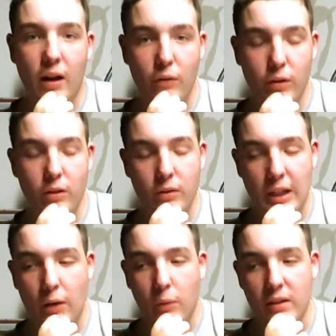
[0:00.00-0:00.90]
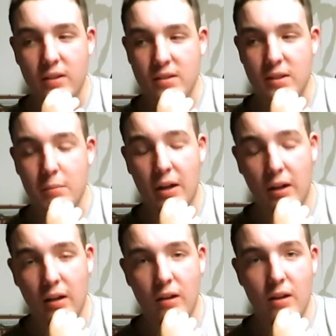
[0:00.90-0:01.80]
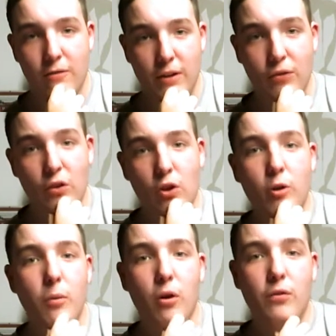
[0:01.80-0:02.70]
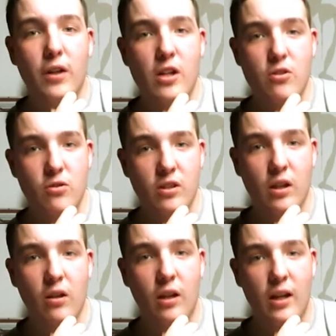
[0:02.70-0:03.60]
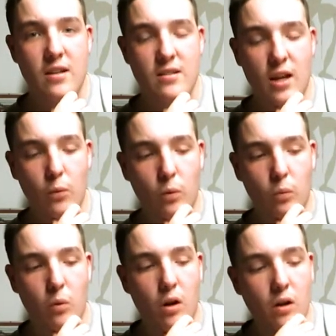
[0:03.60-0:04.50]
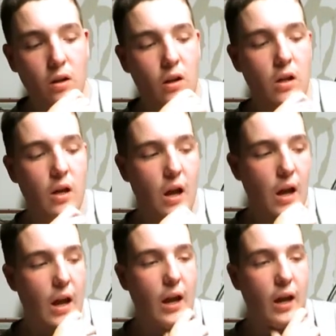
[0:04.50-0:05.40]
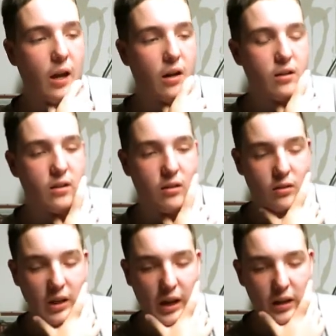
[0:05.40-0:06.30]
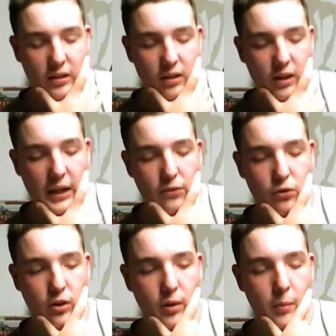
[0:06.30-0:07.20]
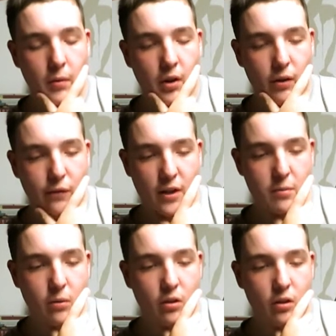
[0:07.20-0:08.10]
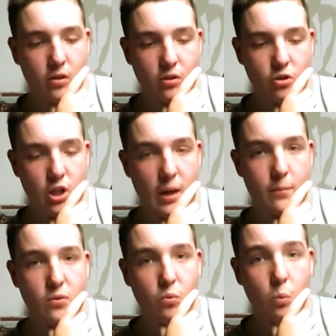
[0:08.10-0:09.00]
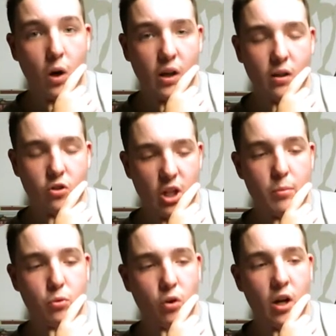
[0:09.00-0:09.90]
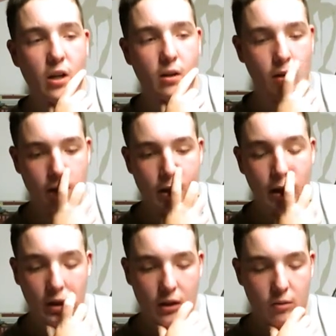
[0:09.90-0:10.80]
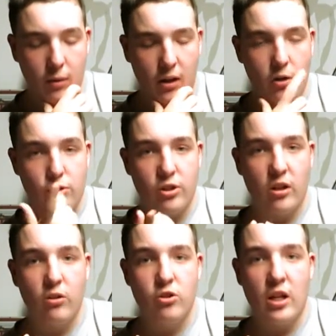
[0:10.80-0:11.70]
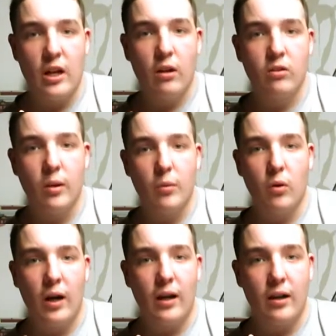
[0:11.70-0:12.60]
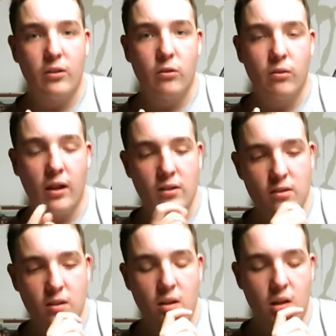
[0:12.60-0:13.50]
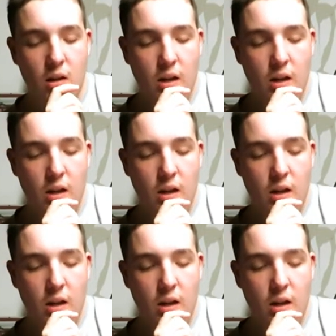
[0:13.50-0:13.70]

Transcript: I really can't wait to see my favorite locomotive in HO scale, NS911. And the guy that did a live stream on Facebook, James Wright, you might know his channel, JLWII2000.